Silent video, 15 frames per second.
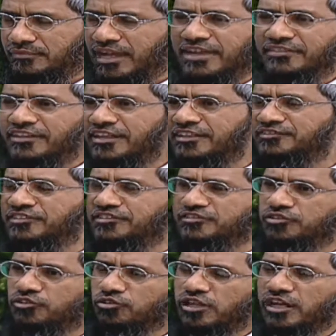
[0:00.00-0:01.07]
As Allah says in
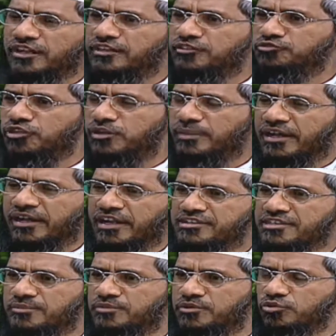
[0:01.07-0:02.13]
the Quran in Surah Baqarah
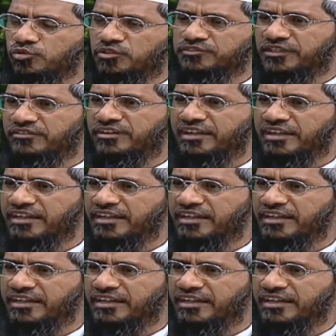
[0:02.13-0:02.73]
chapter 2, verse 7 and